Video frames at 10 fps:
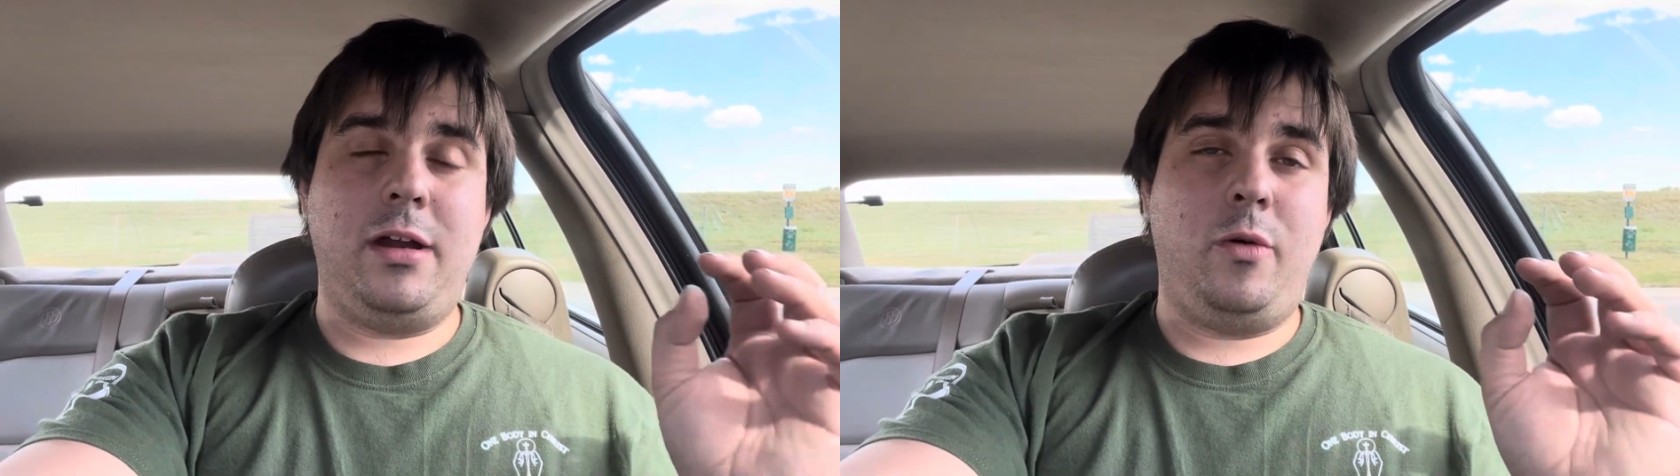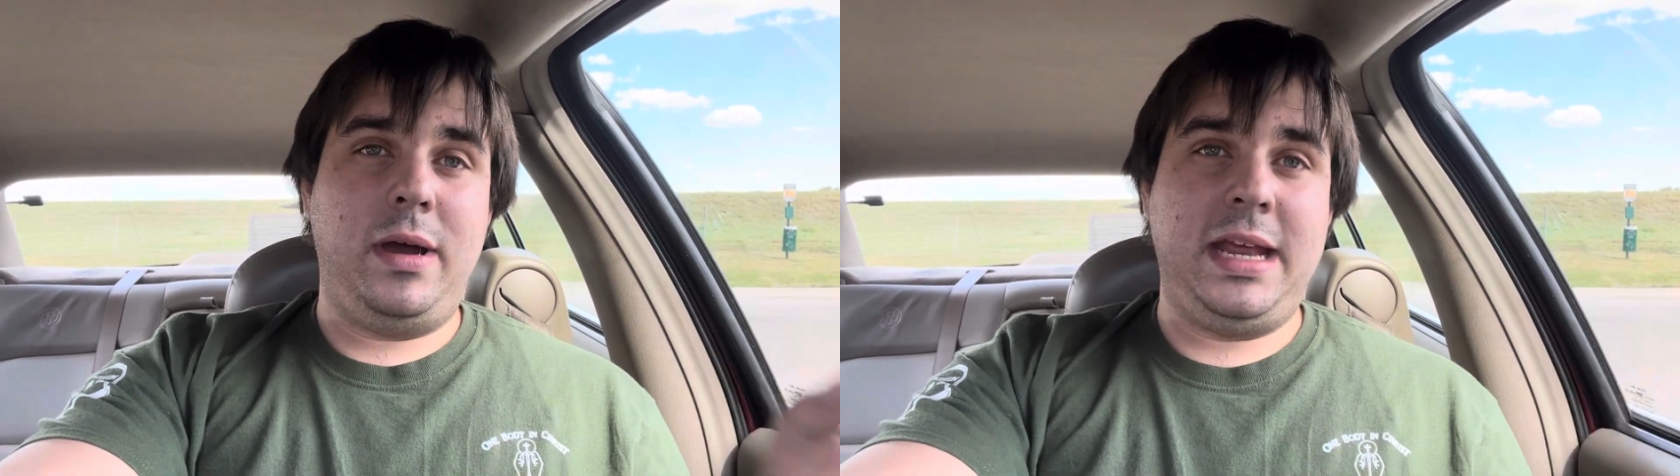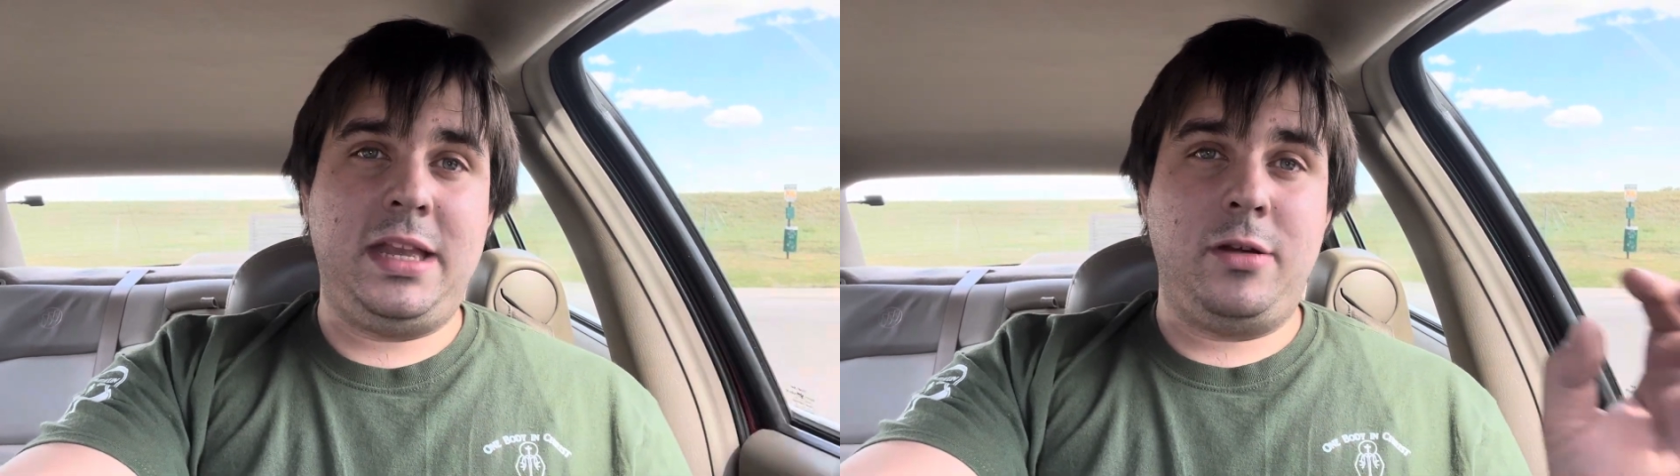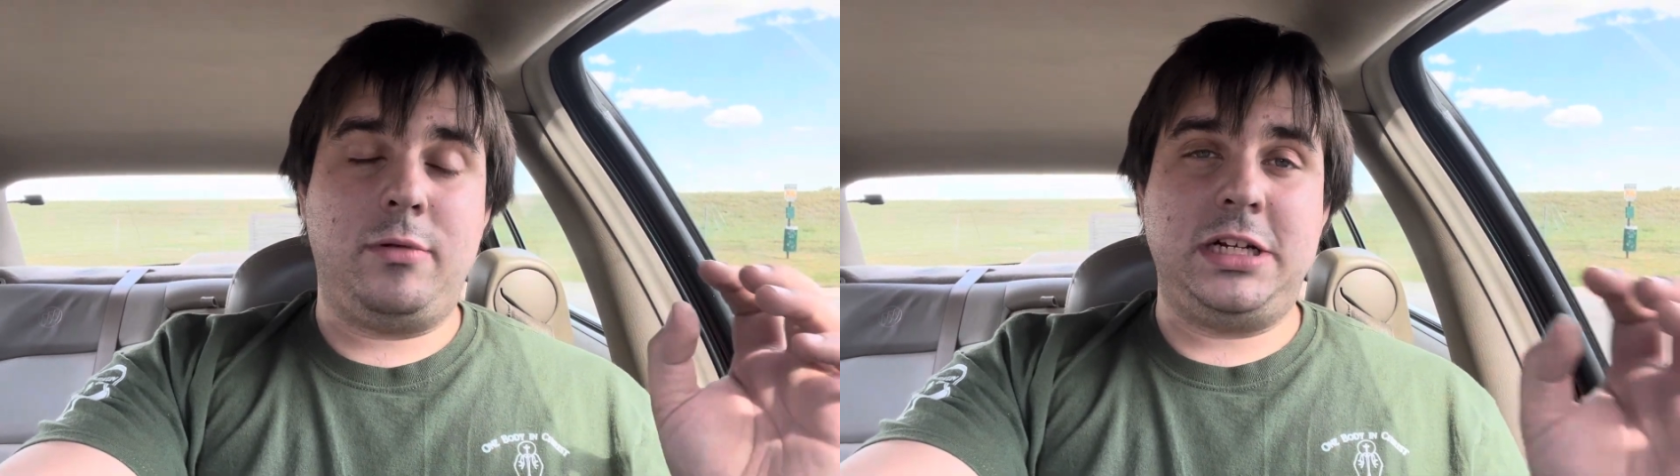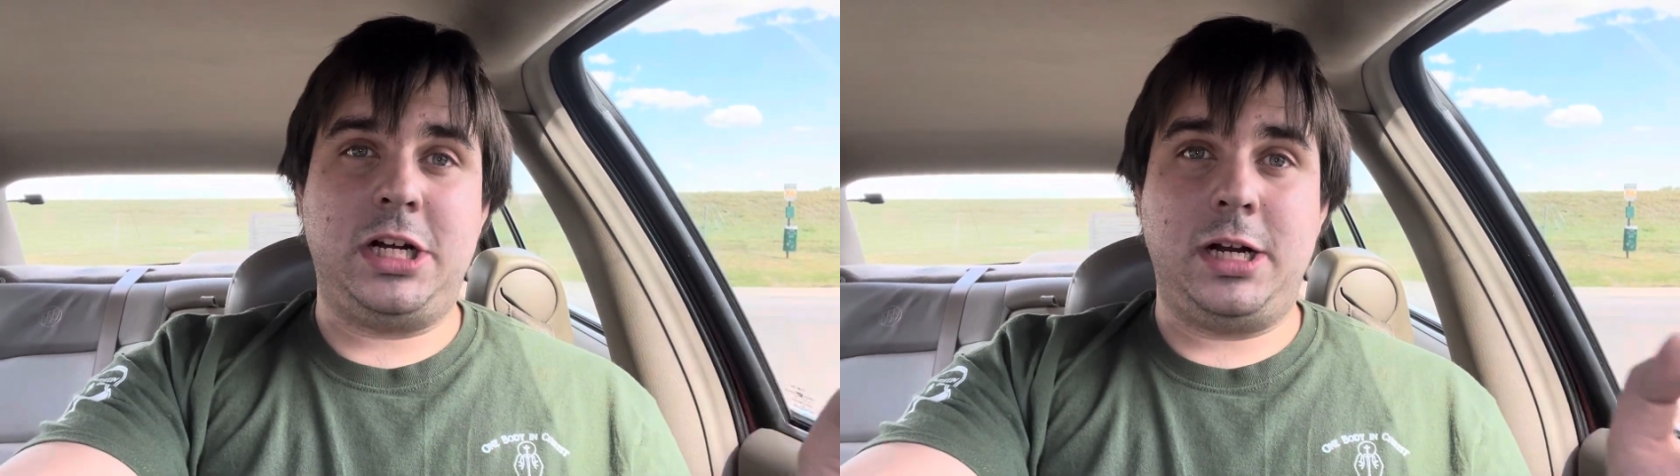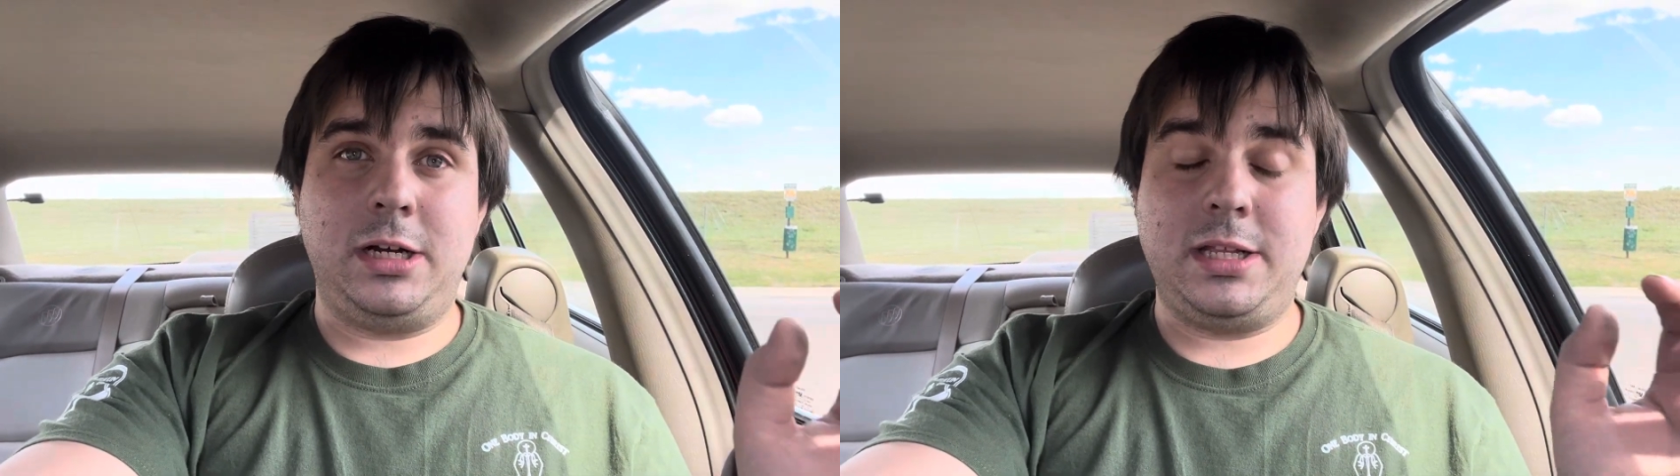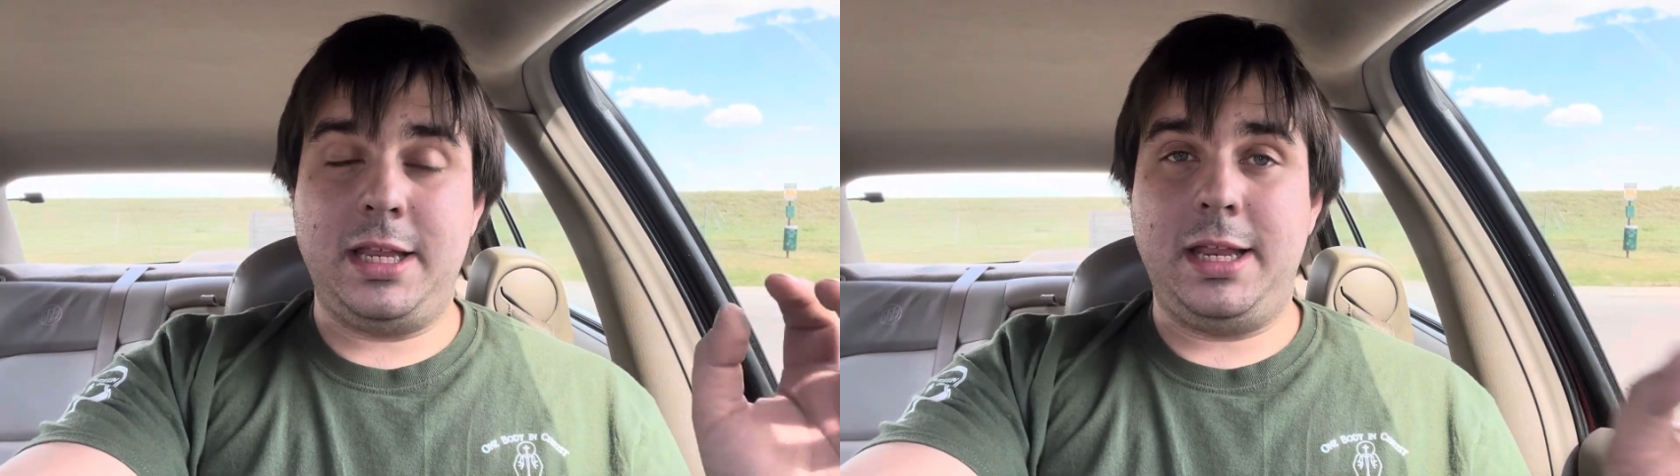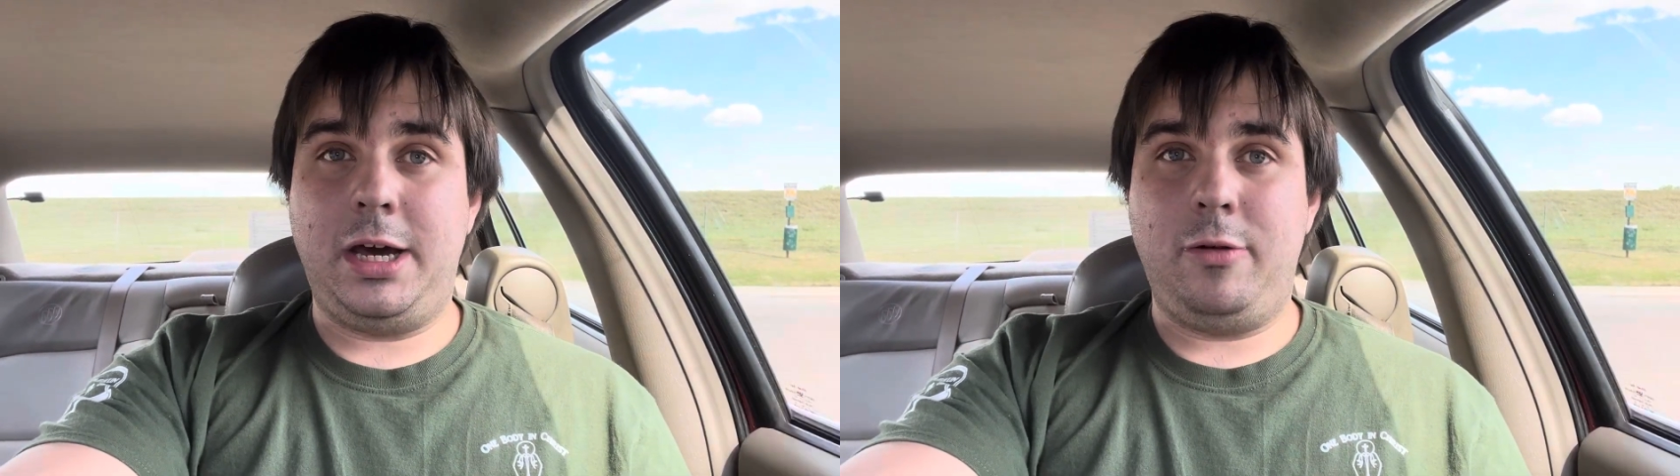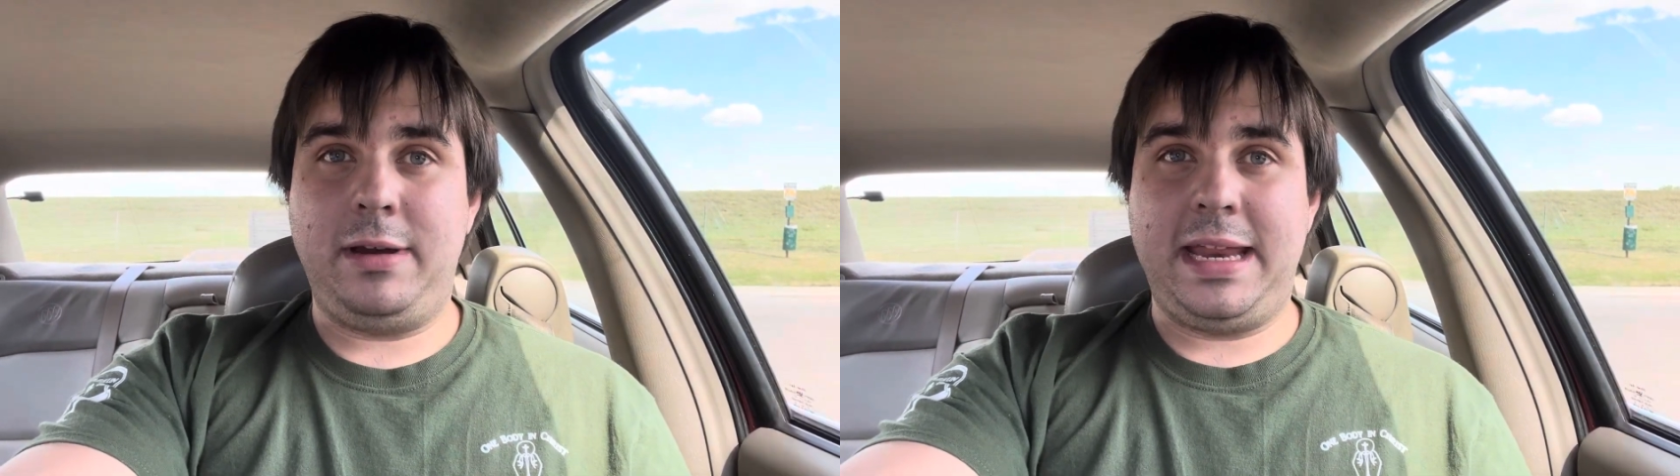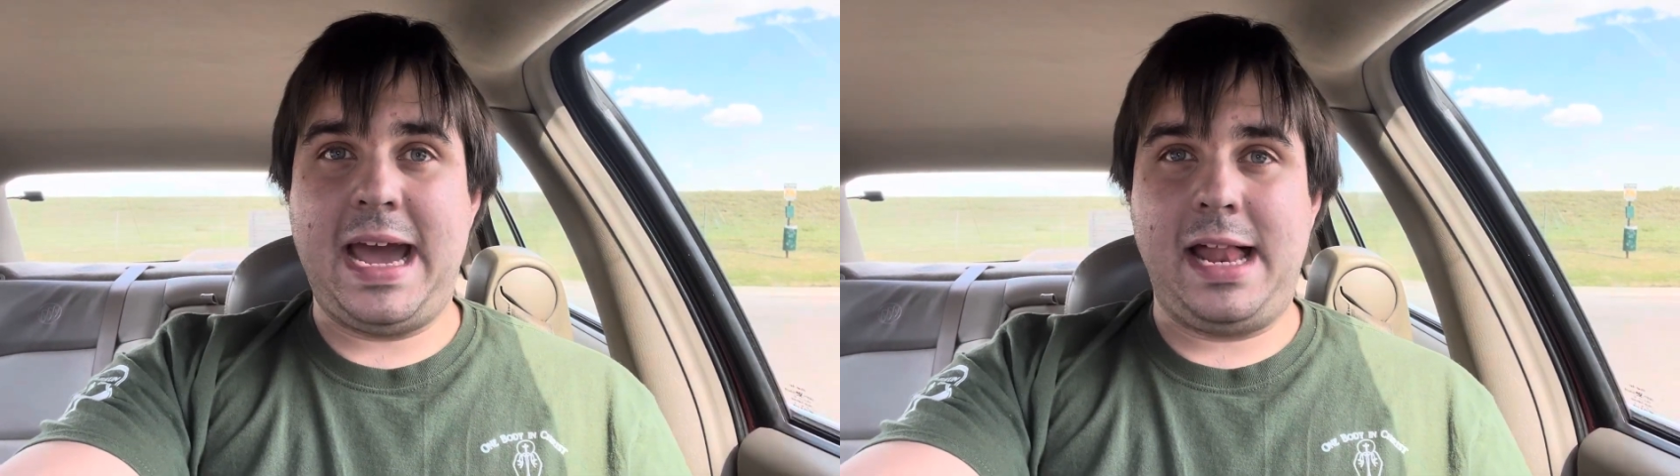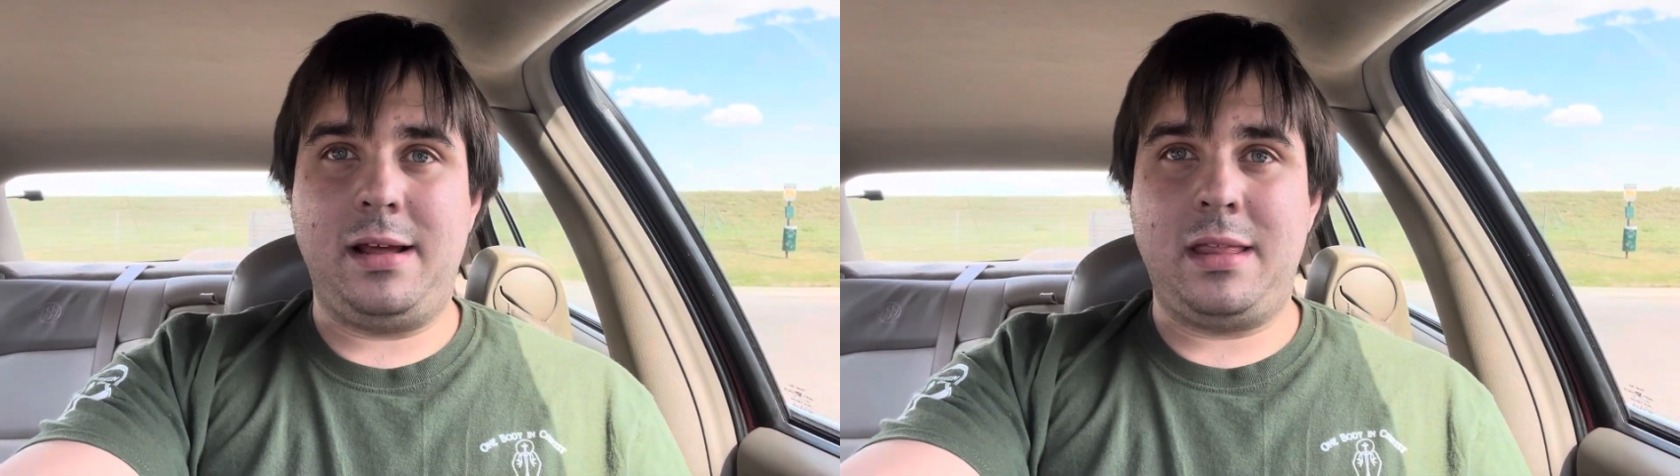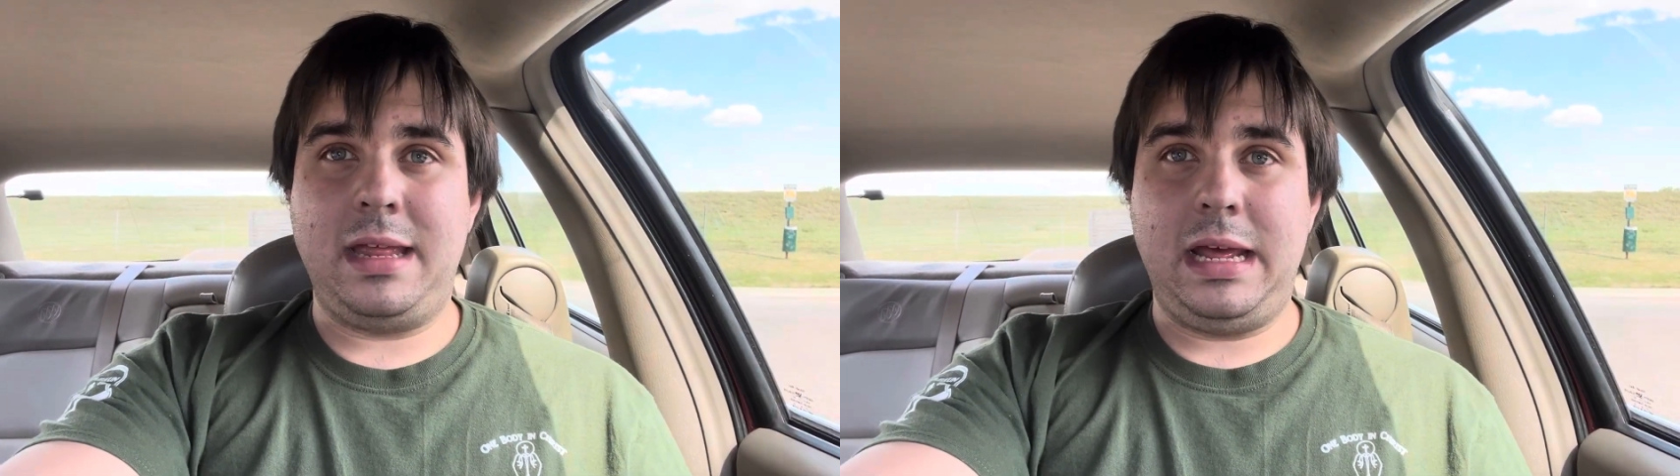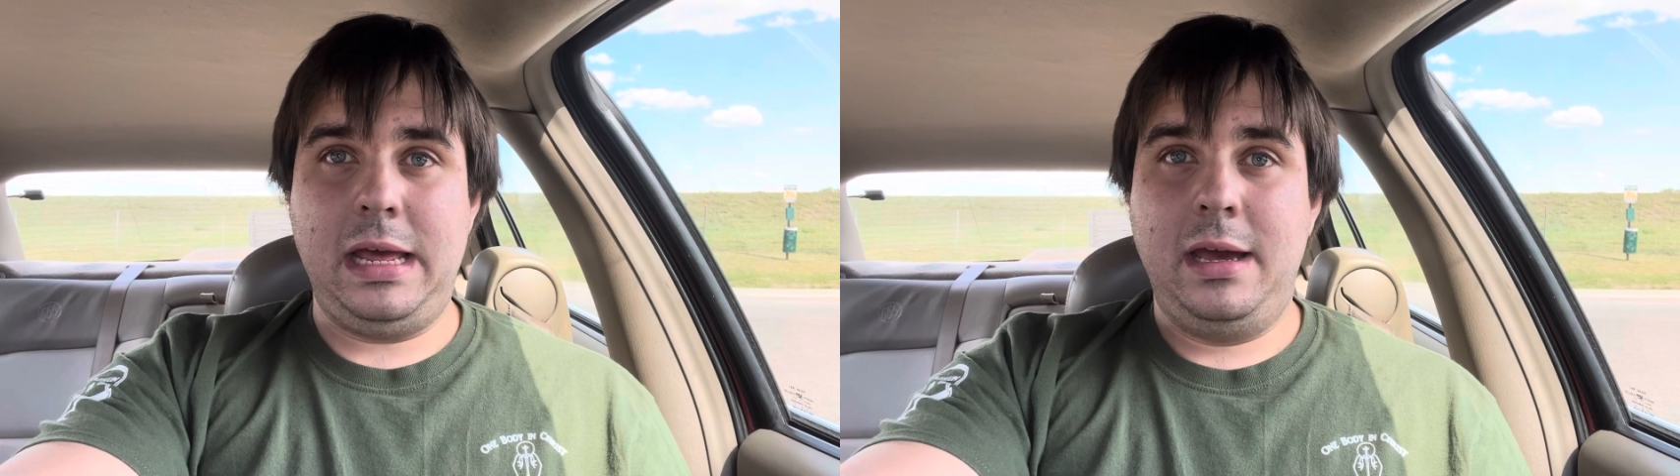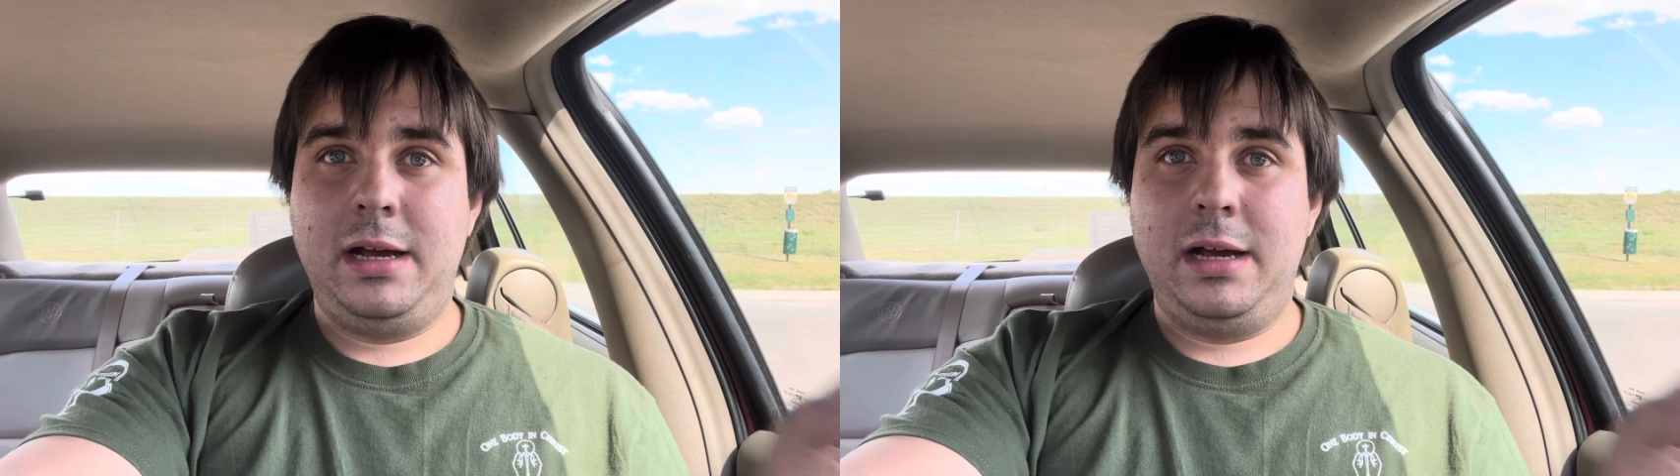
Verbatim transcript: a way to return to the known galaxy